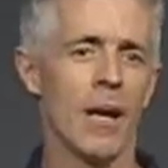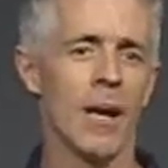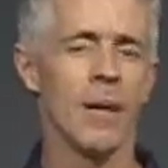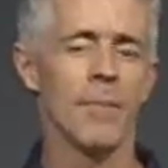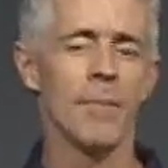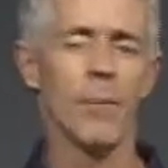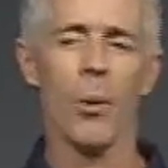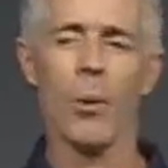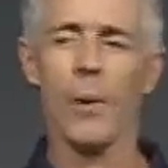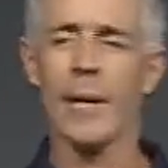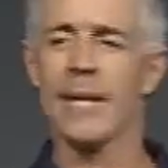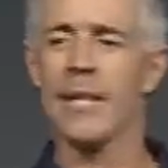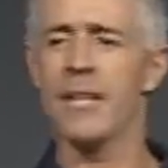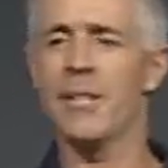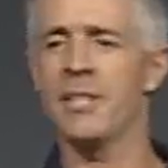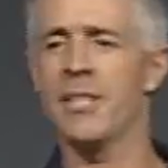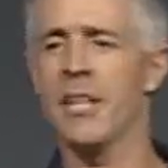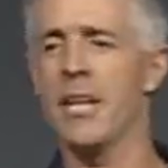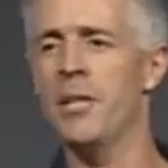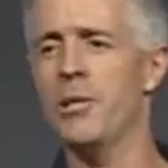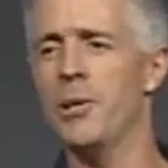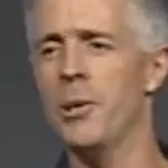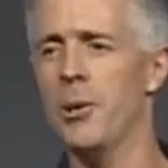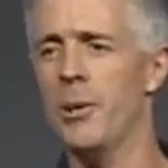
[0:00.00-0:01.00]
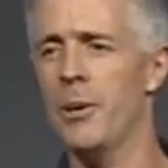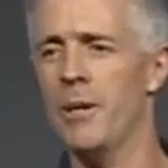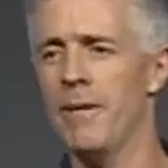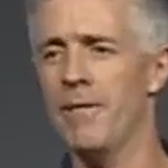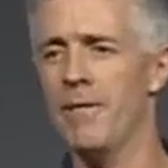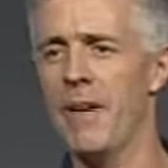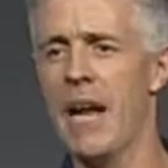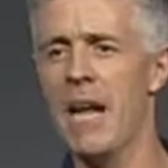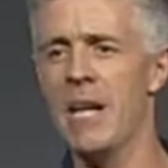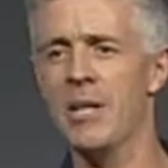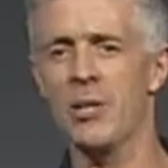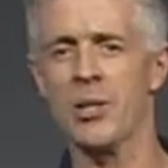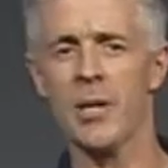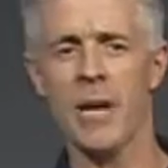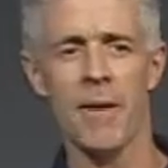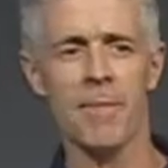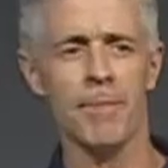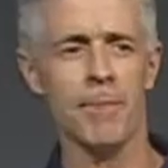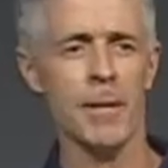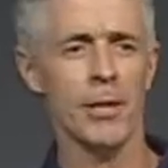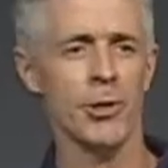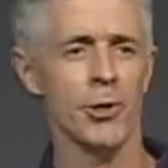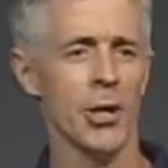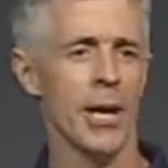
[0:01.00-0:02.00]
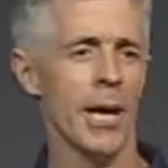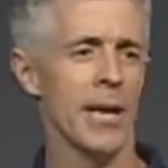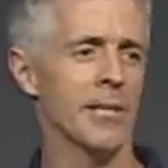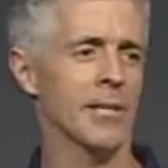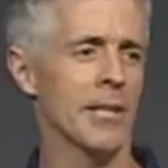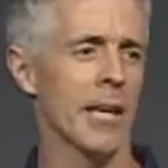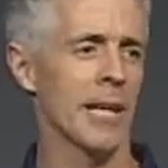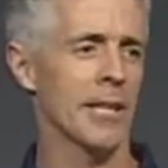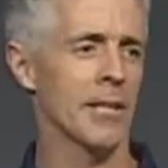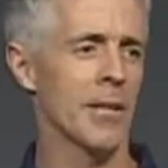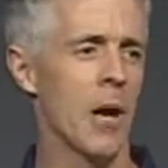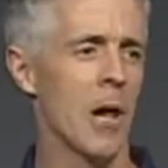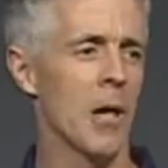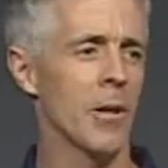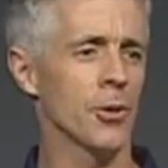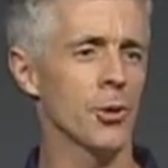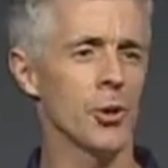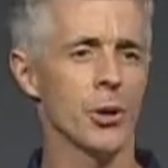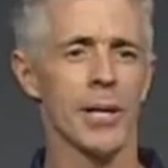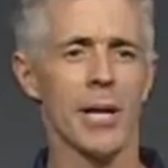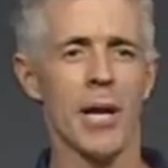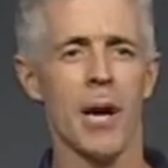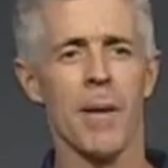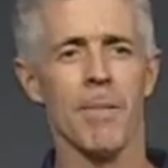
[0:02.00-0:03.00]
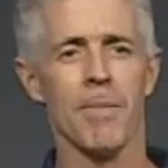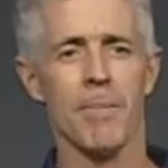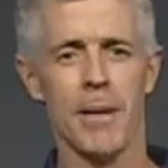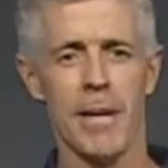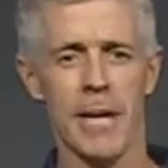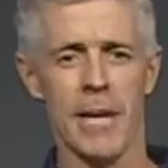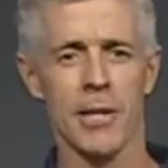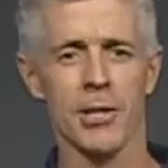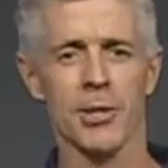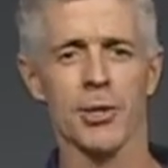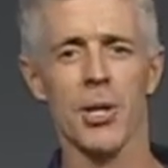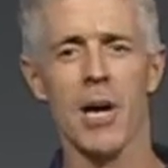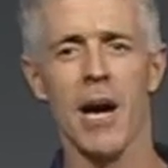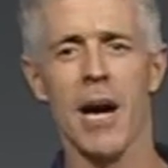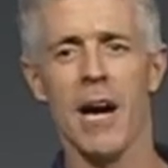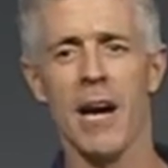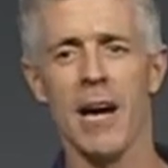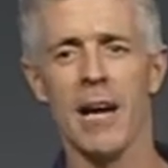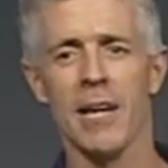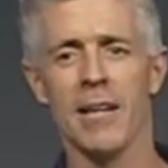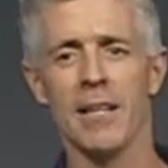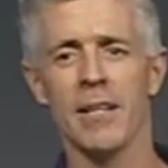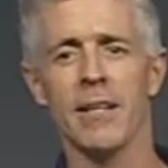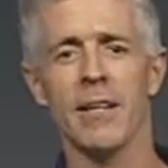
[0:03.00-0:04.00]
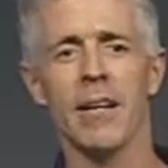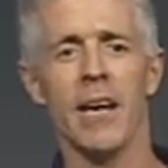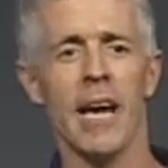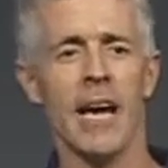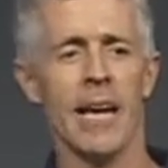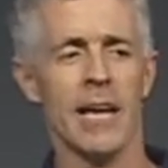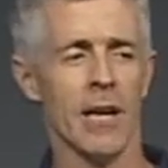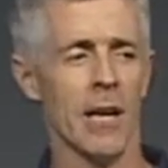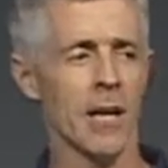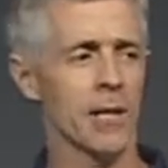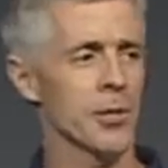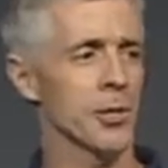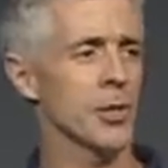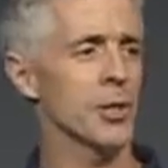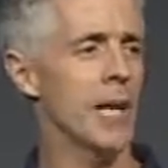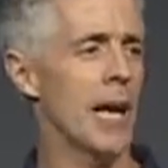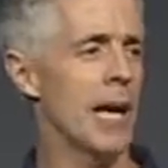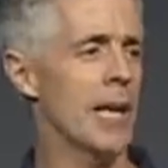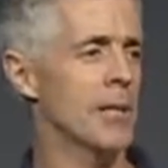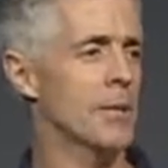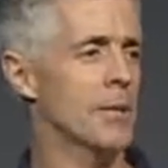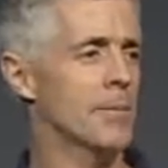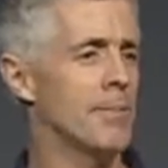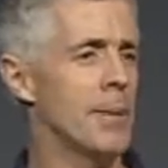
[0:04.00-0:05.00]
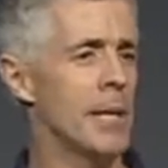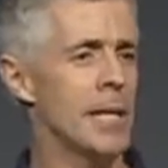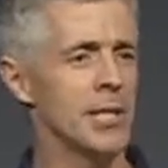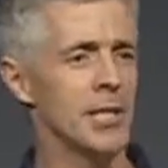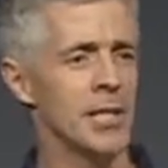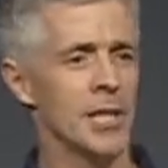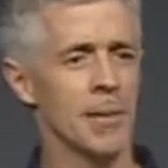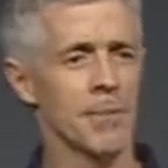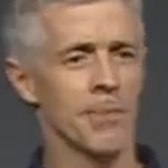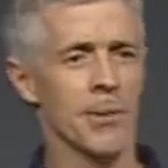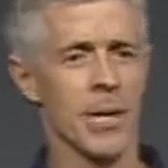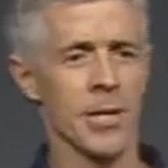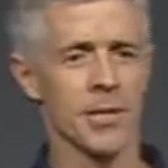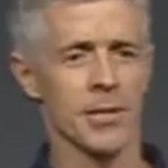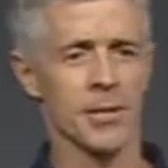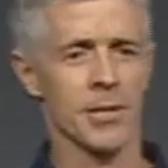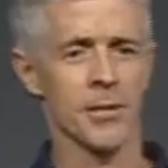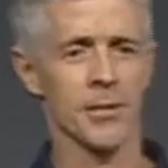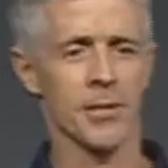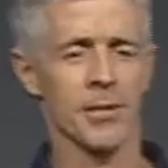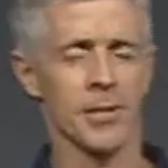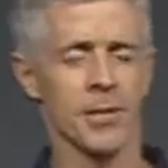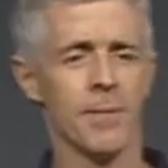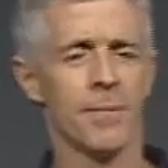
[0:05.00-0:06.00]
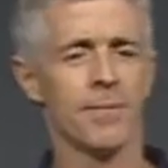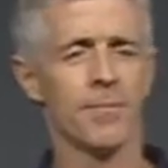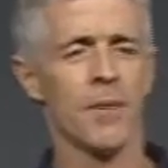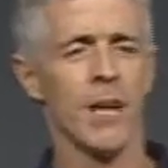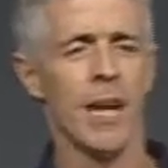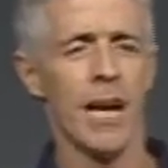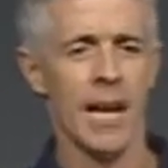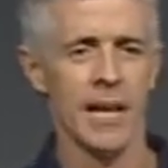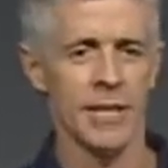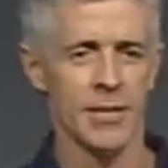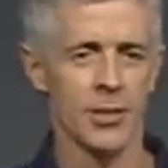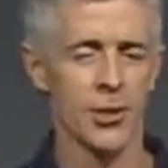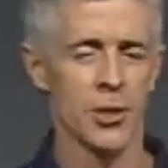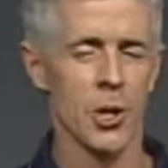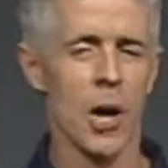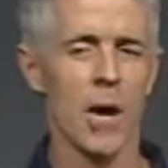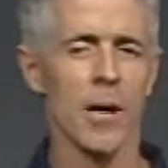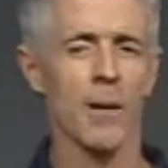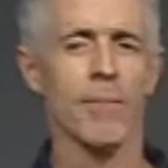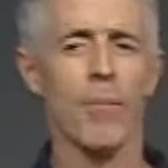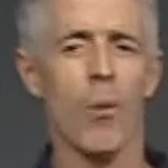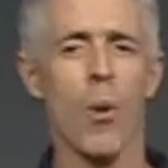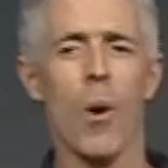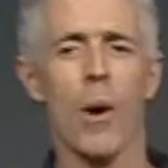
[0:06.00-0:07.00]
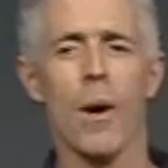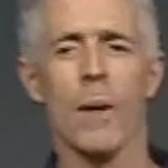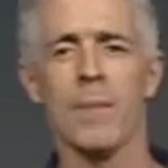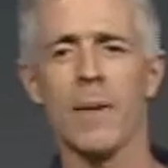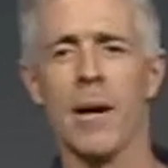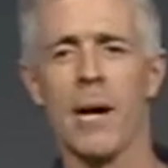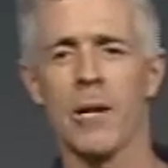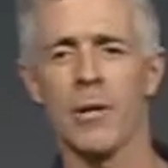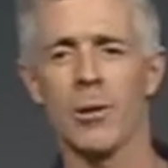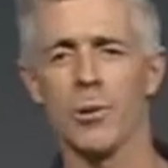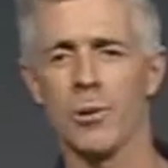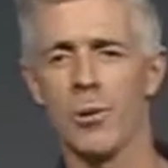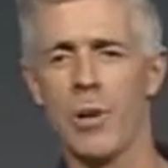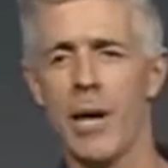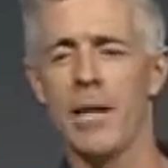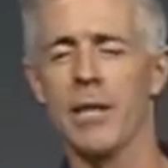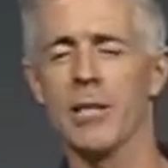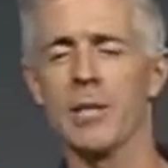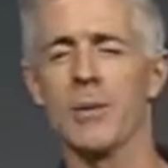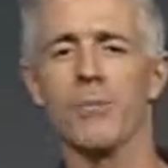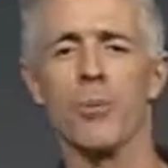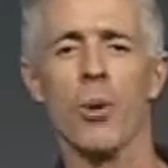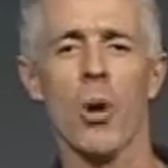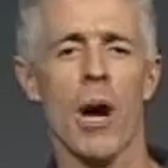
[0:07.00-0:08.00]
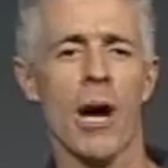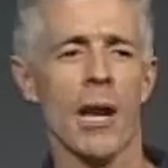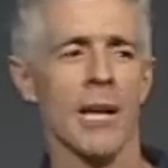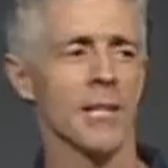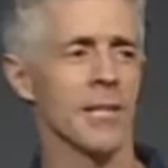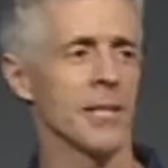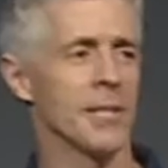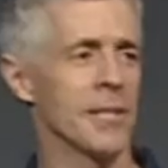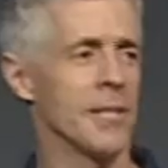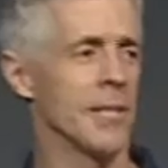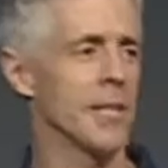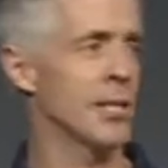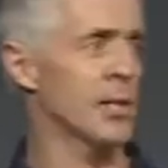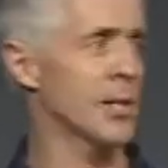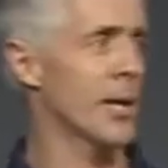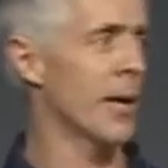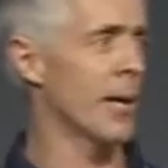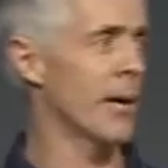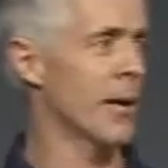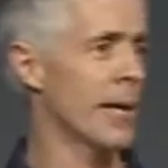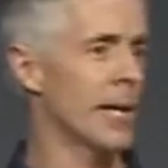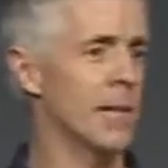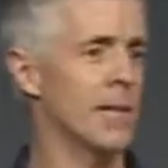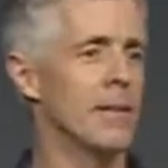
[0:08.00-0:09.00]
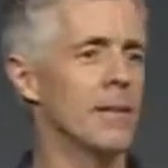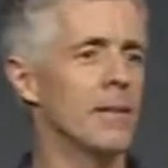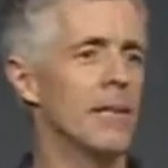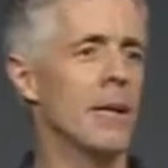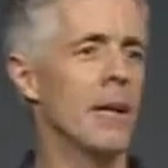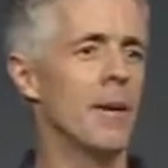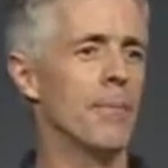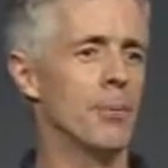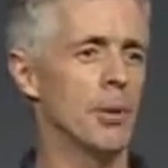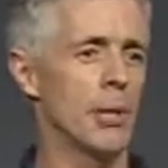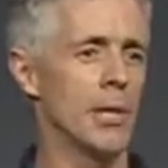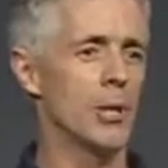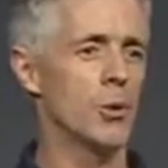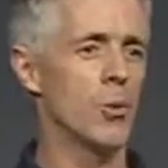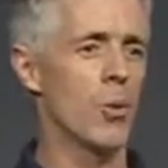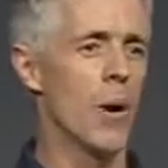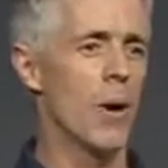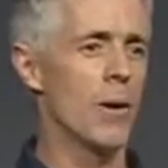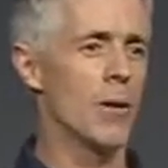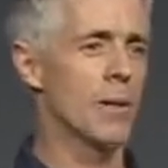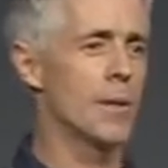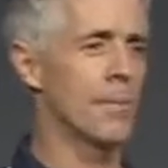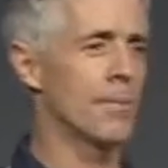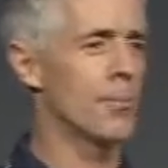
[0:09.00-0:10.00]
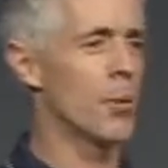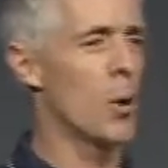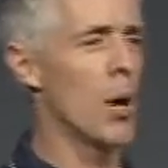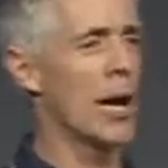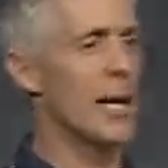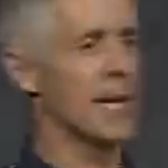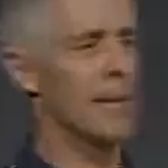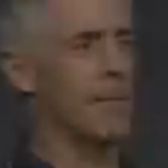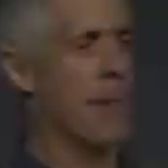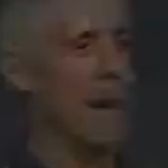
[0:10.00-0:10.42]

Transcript: But we continue to advance F P G A technology on P X I and on standard P C buses. And to talk more about our latest products in this area, please welcome product